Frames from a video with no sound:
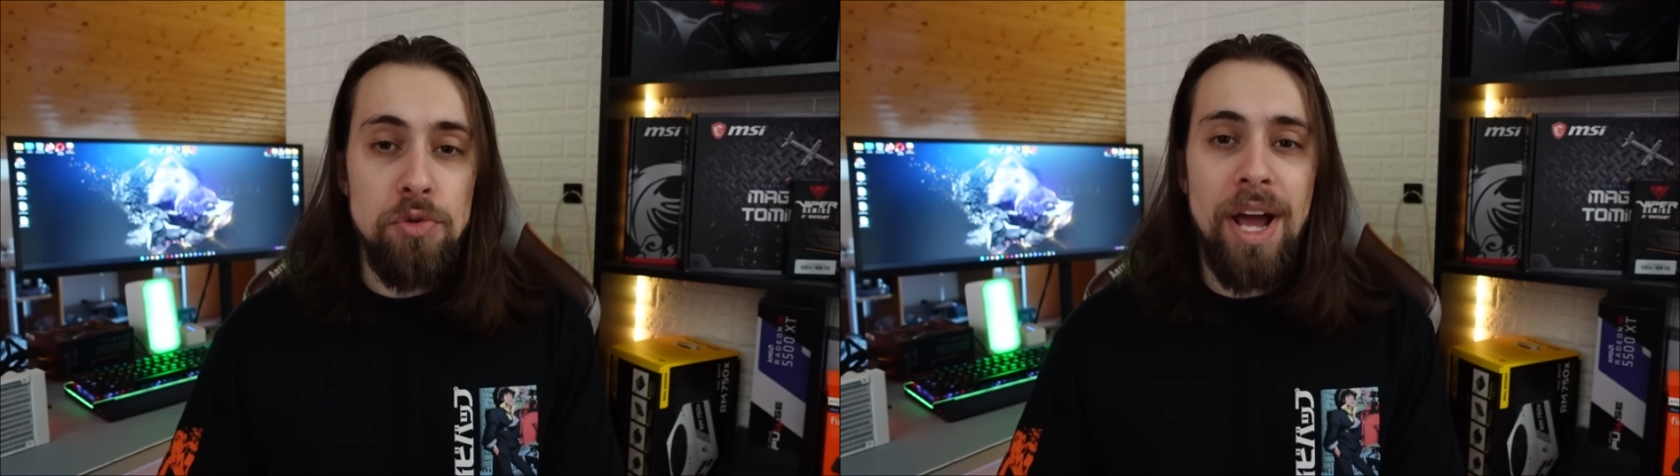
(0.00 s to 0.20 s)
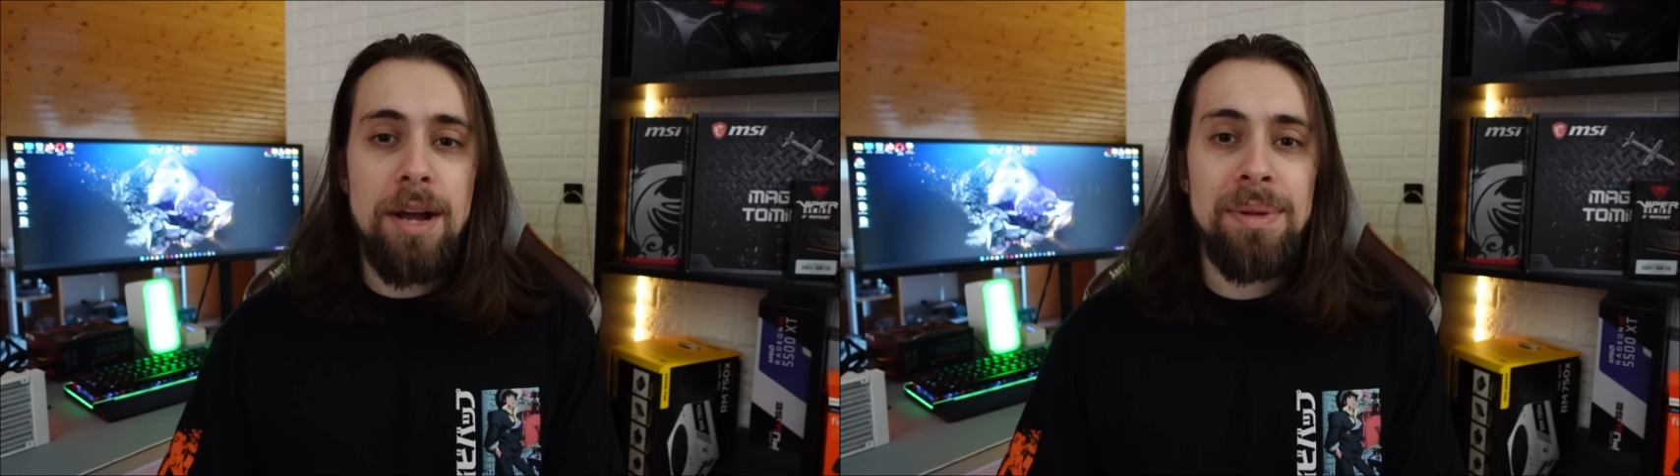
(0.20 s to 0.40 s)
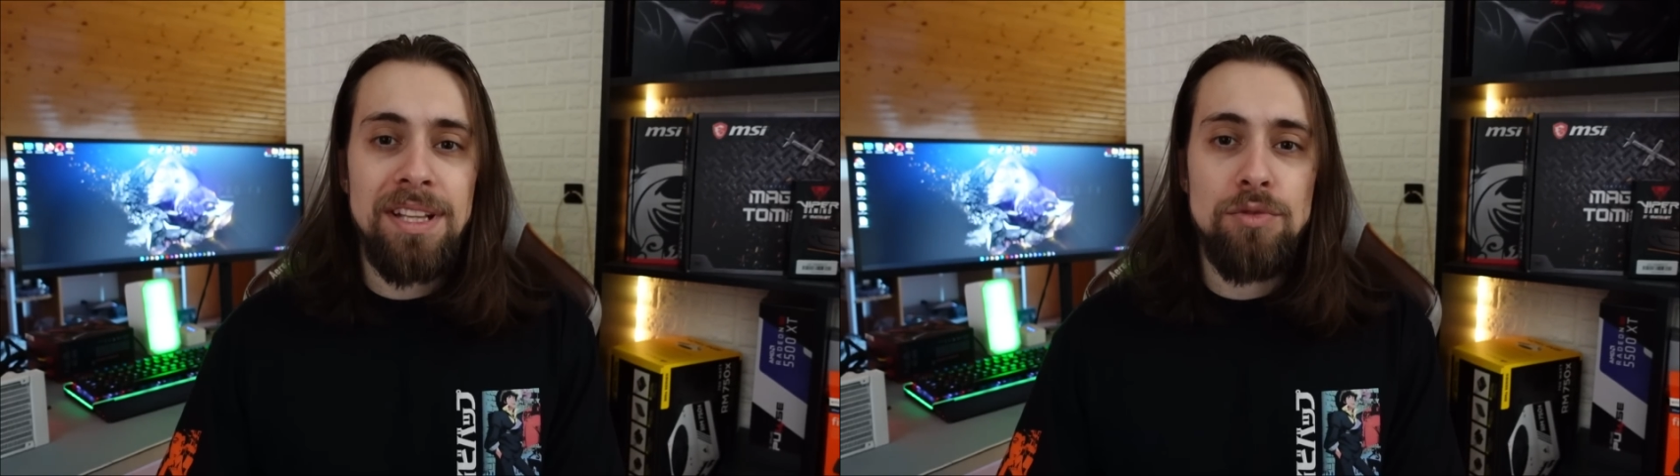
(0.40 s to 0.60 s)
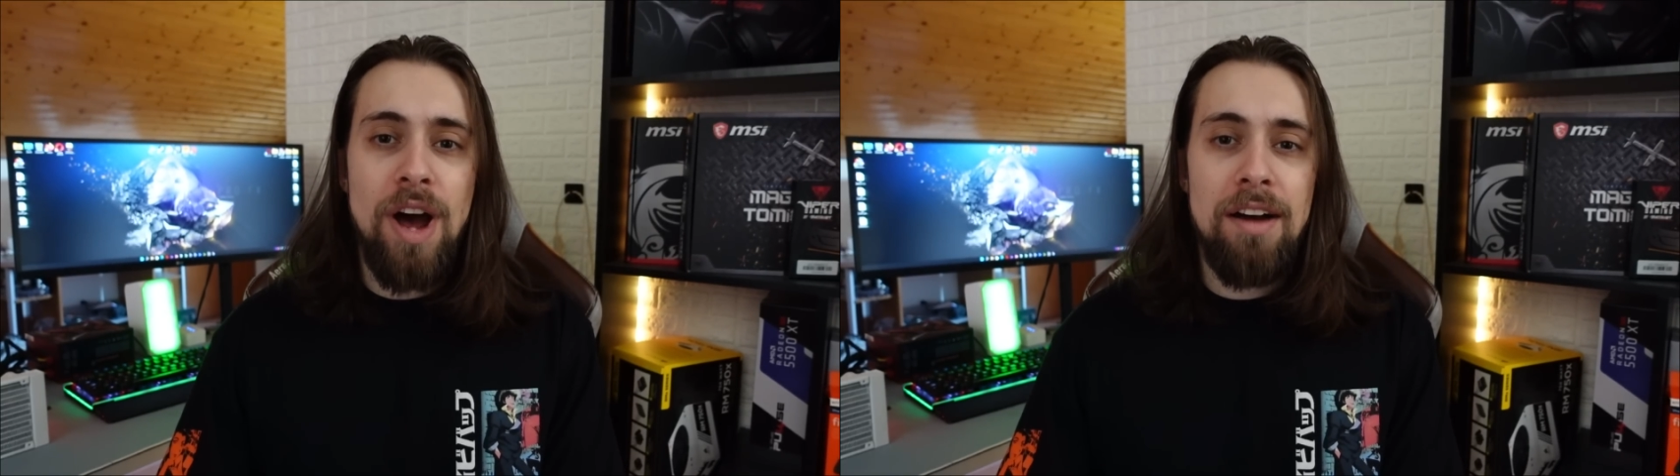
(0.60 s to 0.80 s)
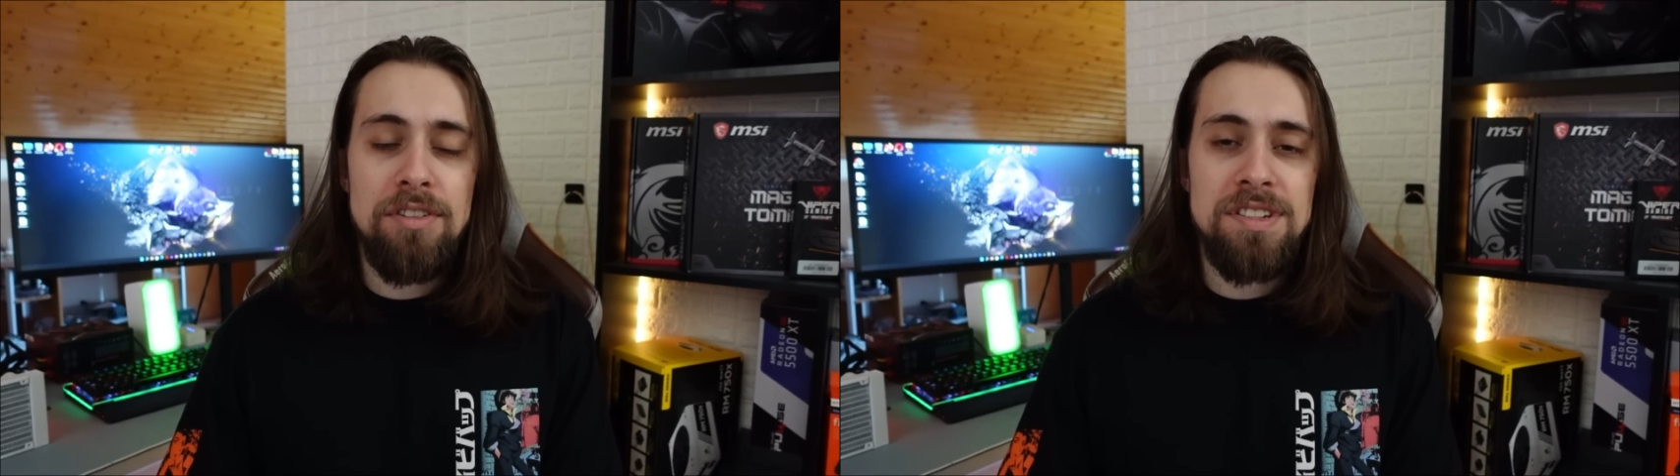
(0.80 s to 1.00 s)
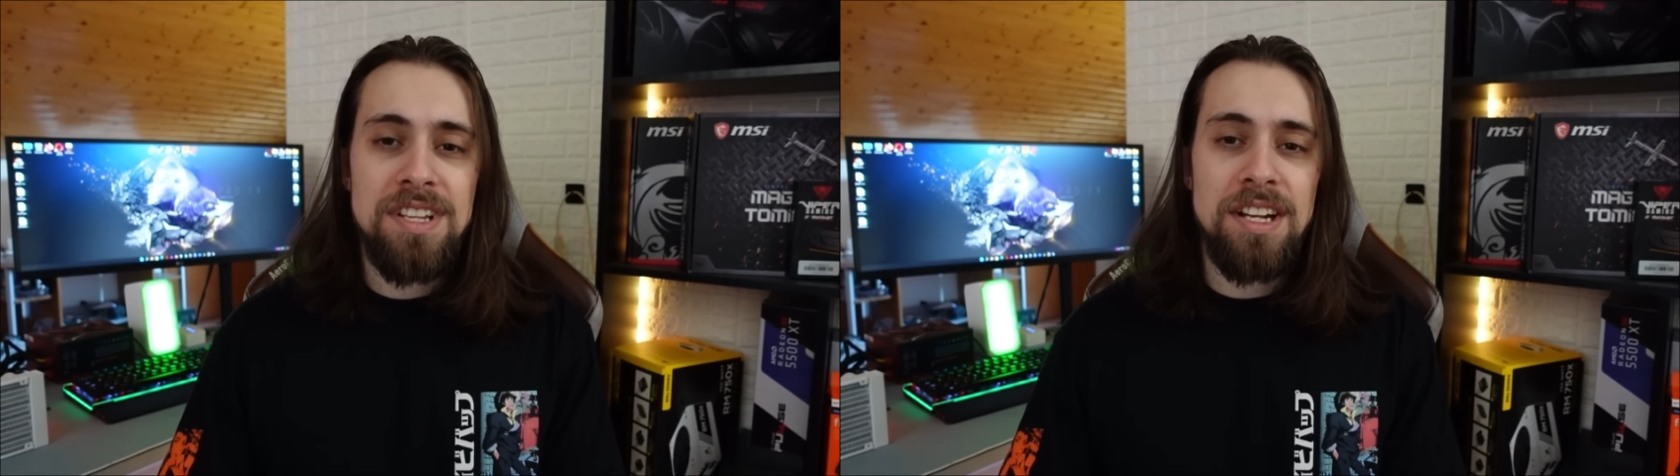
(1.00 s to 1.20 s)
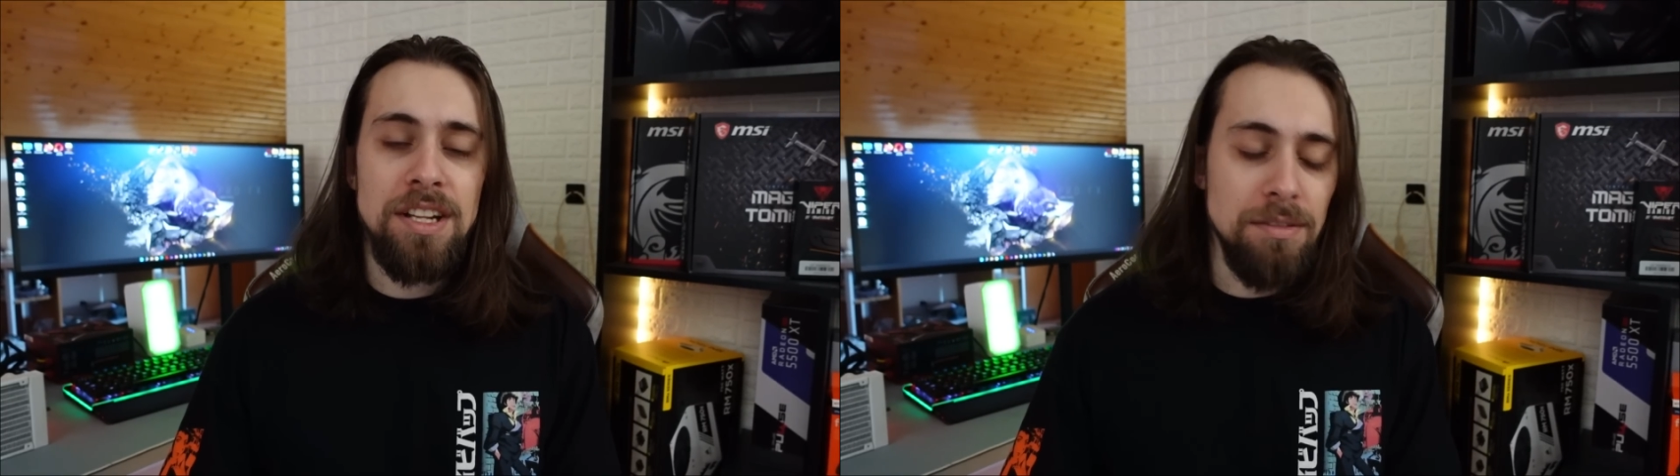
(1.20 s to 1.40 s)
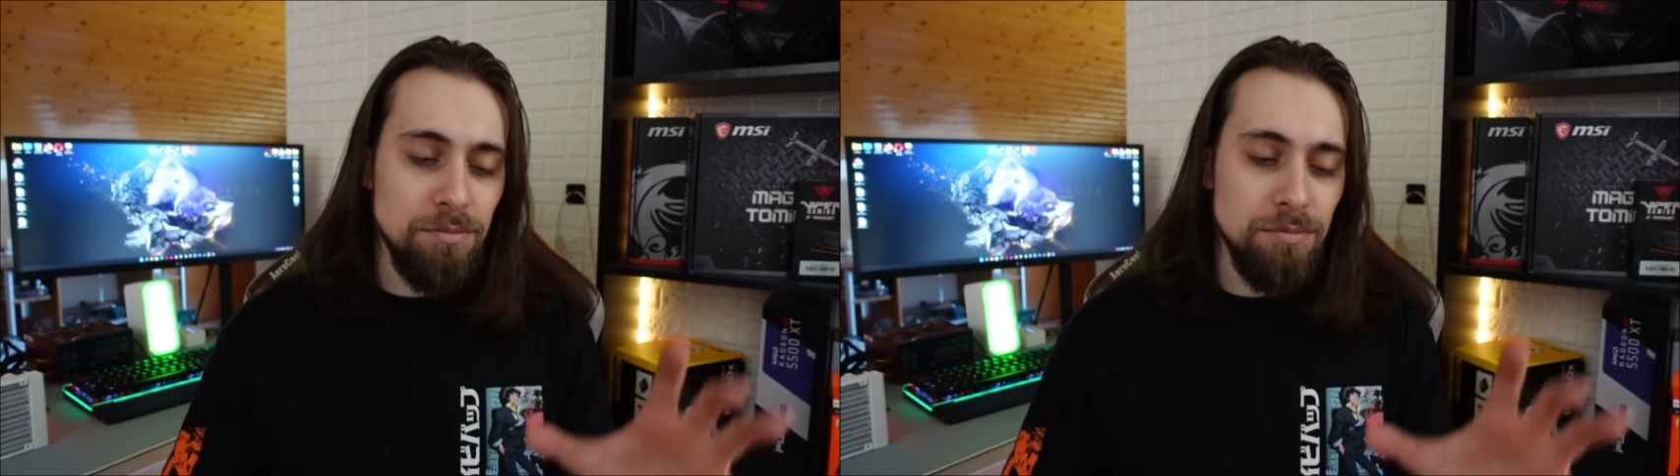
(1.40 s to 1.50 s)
recommended drivers and